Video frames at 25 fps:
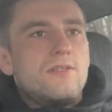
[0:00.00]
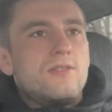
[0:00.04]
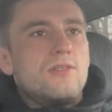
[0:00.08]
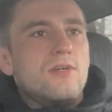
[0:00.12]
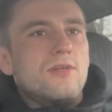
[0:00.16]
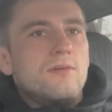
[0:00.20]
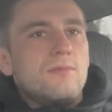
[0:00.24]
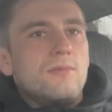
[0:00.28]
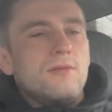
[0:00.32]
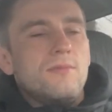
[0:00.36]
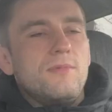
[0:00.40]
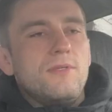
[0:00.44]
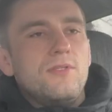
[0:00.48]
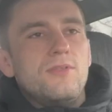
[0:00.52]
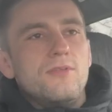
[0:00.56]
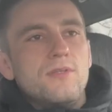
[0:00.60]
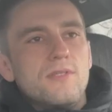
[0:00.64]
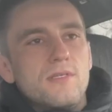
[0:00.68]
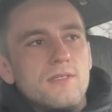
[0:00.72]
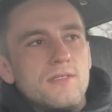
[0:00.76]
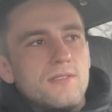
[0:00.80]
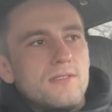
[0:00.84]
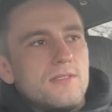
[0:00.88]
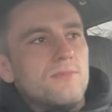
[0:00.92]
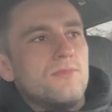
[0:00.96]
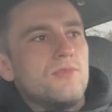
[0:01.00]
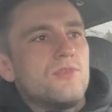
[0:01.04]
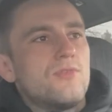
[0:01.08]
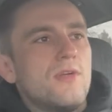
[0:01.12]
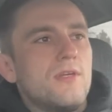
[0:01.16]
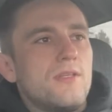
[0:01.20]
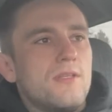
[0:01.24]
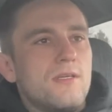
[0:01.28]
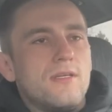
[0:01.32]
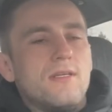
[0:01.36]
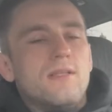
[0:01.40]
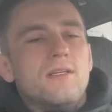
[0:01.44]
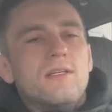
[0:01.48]
So I'm going to be doing some
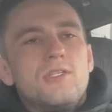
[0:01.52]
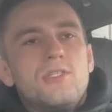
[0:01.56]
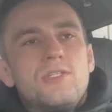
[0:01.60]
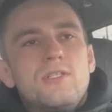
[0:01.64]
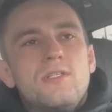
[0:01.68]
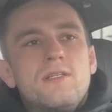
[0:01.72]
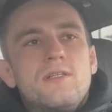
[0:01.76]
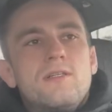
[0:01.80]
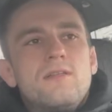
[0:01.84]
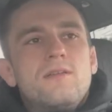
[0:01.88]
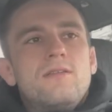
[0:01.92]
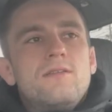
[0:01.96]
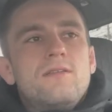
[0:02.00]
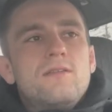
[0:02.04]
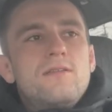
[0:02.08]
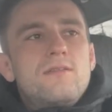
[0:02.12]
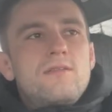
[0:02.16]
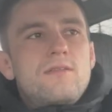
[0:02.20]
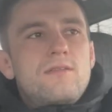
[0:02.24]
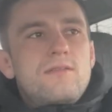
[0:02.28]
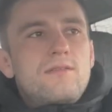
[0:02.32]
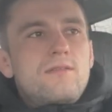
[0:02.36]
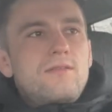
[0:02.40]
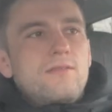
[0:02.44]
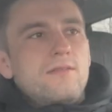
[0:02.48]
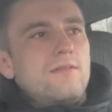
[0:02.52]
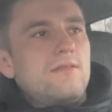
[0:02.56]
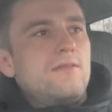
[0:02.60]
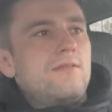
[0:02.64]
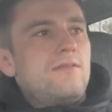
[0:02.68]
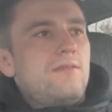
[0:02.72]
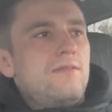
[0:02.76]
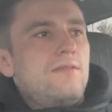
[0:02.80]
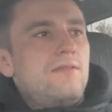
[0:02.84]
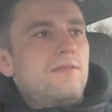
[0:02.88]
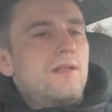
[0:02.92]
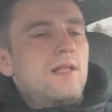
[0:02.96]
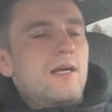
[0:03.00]
strength and
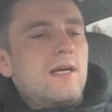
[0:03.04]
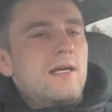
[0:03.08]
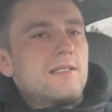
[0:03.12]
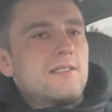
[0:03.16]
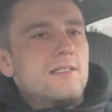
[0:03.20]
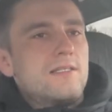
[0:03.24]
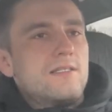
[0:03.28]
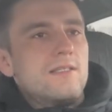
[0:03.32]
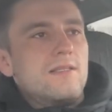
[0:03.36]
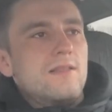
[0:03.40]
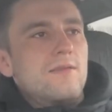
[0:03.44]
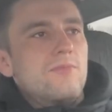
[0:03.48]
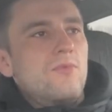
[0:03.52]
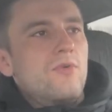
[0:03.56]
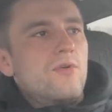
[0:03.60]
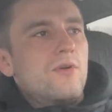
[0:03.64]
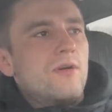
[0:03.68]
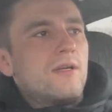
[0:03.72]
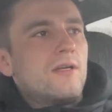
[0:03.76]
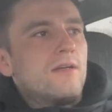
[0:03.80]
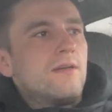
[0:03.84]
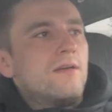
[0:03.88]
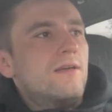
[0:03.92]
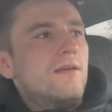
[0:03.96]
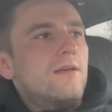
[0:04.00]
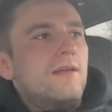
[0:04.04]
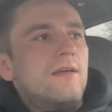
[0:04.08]
conditioning classes in the morning